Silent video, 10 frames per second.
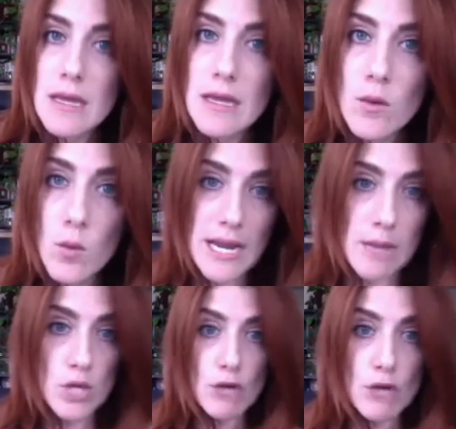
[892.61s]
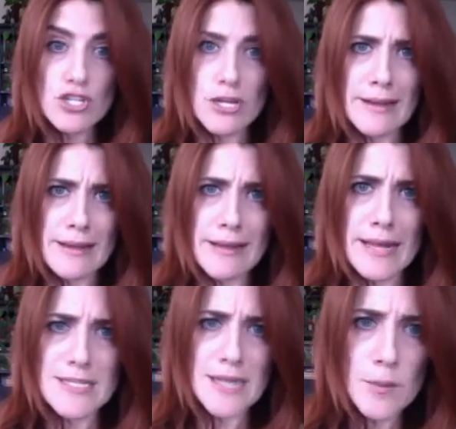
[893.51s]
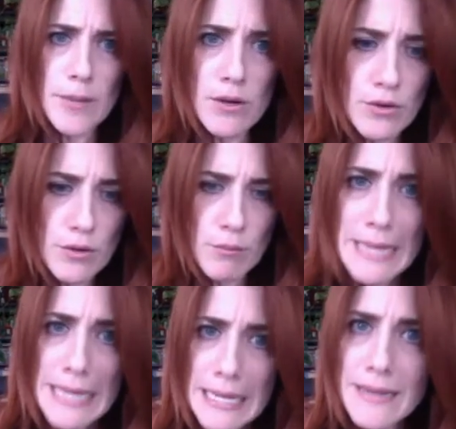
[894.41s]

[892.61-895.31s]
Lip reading: When I'm coaching, it's not about me.